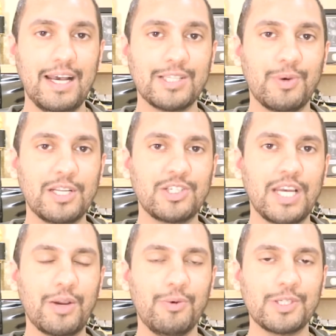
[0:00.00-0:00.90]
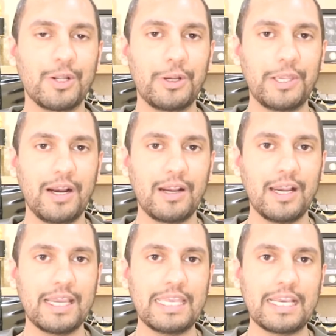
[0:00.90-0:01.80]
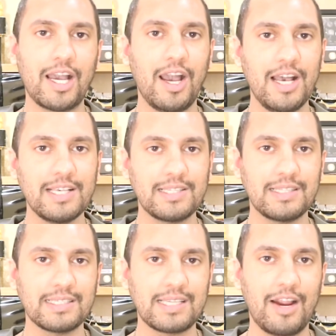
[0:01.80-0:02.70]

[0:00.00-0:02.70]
as when Jack was a lot younger, he cursed this